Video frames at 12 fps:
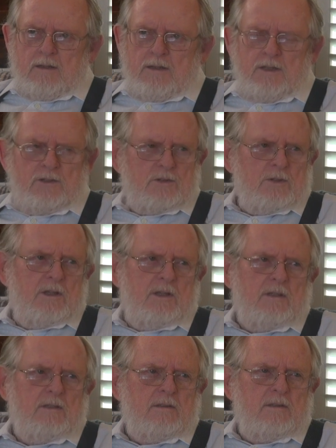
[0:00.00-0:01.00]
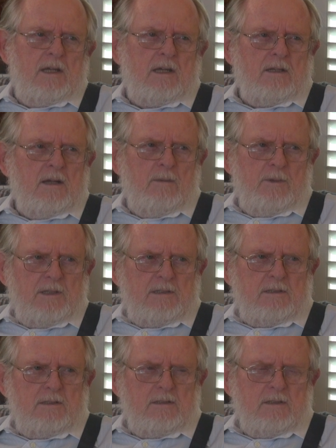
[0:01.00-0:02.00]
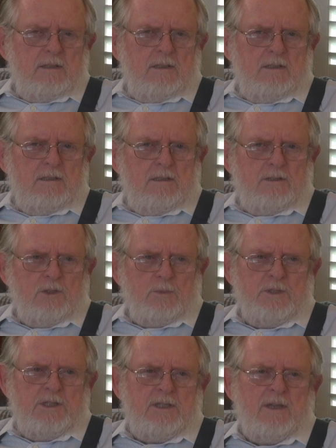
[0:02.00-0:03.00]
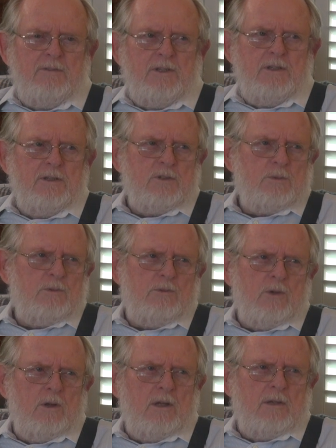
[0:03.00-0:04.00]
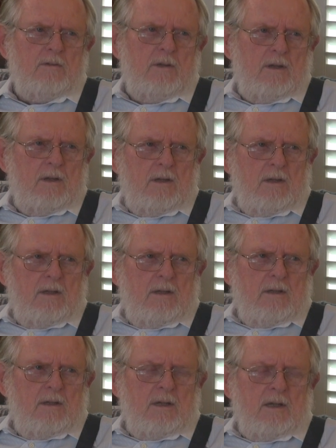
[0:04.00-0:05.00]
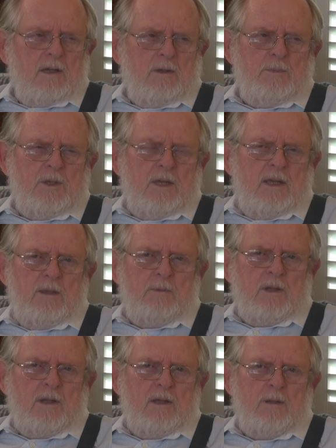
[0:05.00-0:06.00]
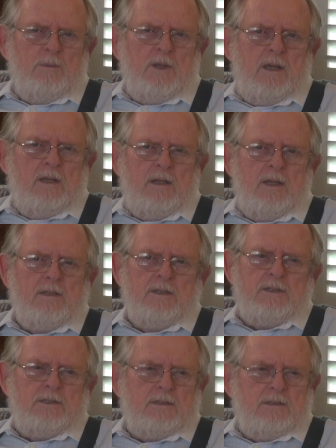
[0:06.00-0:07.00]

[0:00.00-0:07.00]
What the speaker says: history and economics, and it took me 7 years before I got a BA, but I got a BA in English